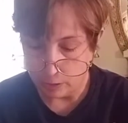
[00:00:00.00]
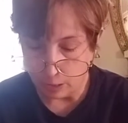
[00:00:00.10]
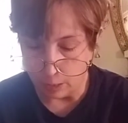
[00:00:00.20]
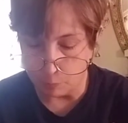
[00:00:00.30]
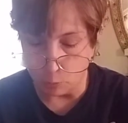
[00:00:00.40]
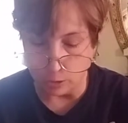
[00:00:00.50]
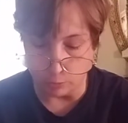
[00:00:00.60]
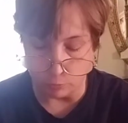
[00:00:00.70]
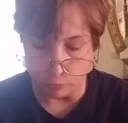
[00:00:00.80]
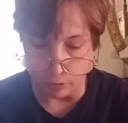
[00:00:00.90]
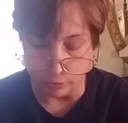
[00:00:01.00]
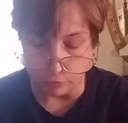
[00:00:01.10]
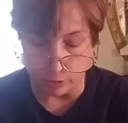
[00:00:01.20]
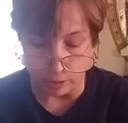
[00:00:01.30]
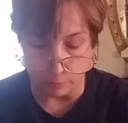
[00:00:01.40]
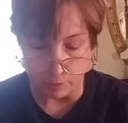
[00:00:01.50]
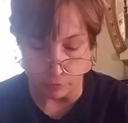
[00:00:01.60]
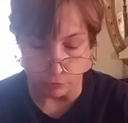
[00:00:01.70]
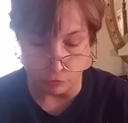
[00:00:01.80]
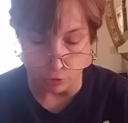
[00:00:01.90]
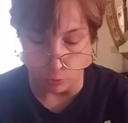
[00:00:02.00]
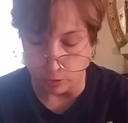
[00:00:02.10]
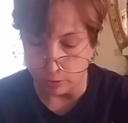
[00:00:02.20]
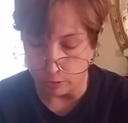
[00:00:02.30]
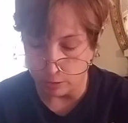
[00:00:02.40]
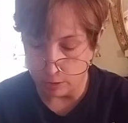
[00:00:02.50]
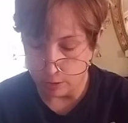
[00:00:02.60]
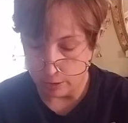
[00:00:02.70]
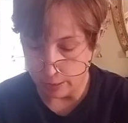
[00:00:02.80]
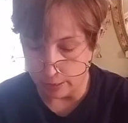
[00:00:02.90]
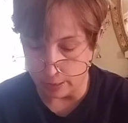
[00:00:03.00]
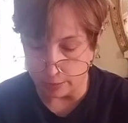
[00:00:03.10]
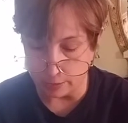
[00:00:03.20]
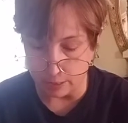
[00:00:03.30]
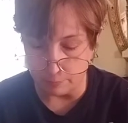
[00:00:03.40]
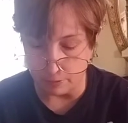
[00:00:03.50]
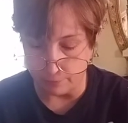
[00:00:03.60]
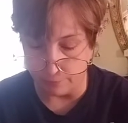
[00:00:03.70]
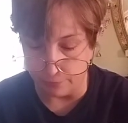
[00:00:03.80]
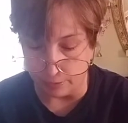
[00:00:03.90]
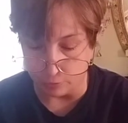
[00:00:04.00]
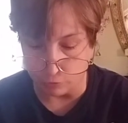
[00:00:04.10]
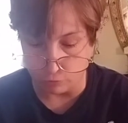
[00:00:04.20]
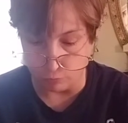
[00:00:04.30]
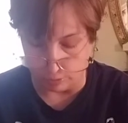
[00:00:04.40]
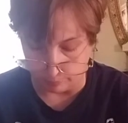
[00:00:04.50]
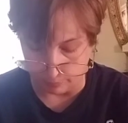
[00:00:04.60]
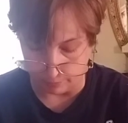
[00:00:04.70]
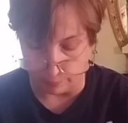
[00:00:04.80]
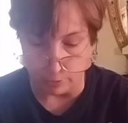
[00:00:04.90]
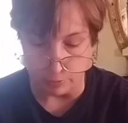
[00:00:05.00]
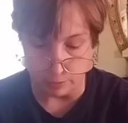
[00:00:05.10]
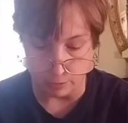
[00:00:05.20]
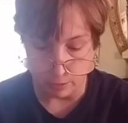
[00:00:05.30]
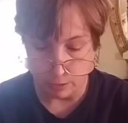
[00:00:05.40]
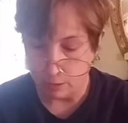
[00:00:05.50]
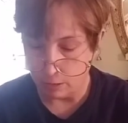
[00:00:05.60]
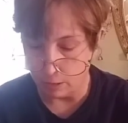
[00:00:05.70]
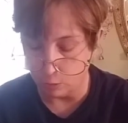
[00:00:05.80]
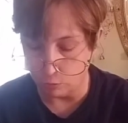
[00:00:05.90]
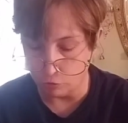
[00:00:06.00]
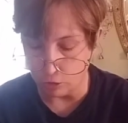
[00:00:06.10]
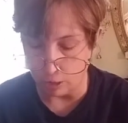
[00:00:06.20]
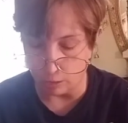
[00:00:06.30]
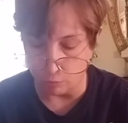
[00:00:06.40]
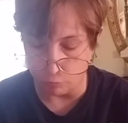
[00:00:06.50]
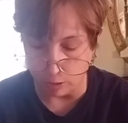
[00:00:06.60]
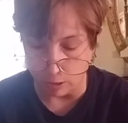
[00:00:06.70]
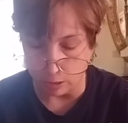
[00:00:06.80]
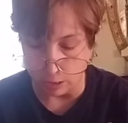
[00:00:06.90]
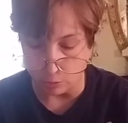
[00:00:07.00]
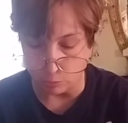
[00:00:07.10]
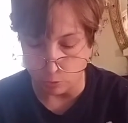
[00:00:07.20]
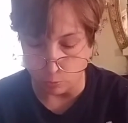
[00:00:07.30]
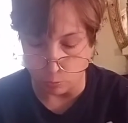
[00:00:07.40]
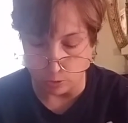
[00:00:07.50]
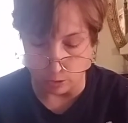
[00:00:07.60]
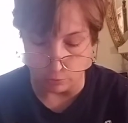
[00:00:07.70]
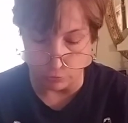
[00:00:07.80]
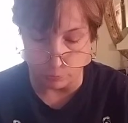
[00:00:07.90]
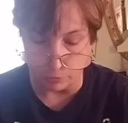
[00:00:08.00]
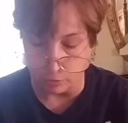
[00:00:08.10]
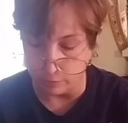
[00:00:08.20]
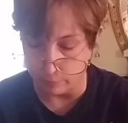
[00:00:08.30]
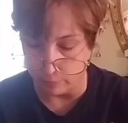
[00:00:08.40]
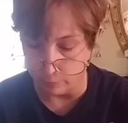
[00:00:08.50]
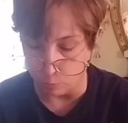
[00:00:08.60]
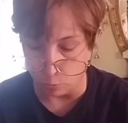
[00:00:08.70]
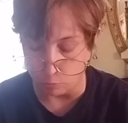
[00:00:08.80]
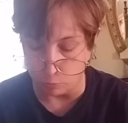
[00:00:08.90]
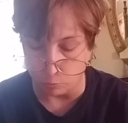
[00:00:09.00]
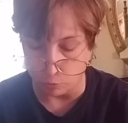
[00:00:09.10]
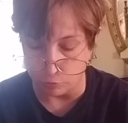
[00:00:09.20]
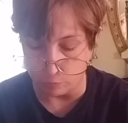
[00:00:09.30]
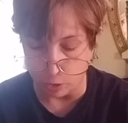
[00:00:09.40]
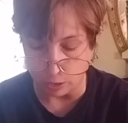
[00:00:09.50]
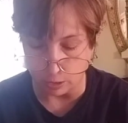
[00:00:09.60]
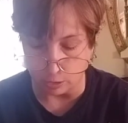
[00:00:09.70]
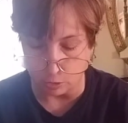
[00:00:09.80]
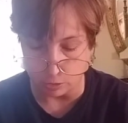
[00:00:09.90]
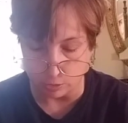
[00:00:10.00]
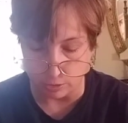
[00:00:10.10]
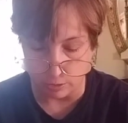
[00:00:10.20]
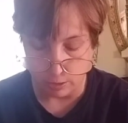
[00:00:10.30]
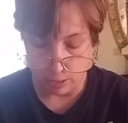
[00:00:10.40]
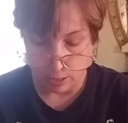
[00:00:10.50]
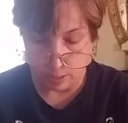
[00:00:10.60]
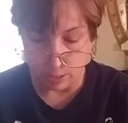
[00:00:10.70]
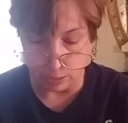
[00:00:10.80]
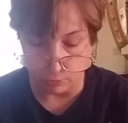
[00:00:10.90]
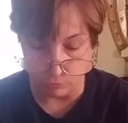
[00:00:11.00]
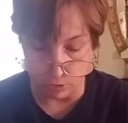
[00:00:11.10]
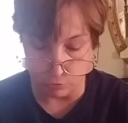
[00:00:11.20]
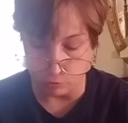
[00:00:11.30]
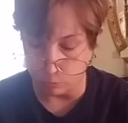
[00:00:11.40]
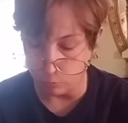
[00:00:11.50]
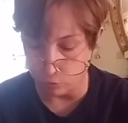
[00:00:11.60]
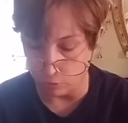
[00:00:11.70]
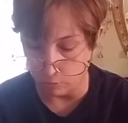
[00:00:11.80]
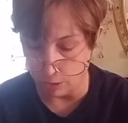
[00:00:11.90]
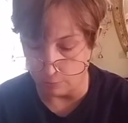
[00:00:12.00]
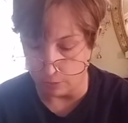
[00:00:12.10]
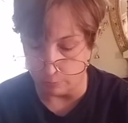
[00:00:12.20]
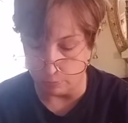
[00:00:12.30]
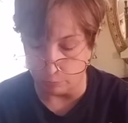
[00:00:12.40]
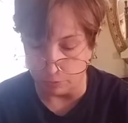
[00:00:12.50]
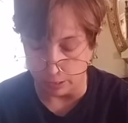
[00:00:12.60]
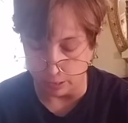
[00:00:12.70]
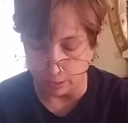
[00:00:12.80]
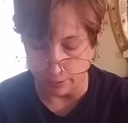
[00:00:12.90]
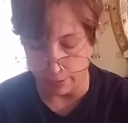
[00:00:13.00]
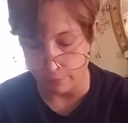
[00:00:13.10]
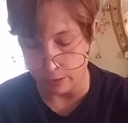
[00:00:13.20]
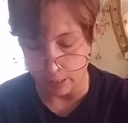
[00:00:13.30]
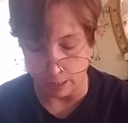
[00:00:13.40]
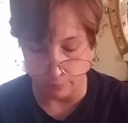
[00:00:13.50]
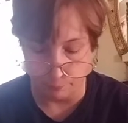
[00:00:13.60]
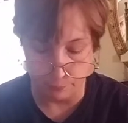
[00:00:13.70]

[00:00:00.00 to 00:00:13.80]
I'm boiling with rage, and yet I mustn't show it. I'd like to stay at my feet, scream, give mummy a good shaking cry, and I don't know what else, because of the horrible words, mocking looks, and accusations which are leveled at me repeatedly every day,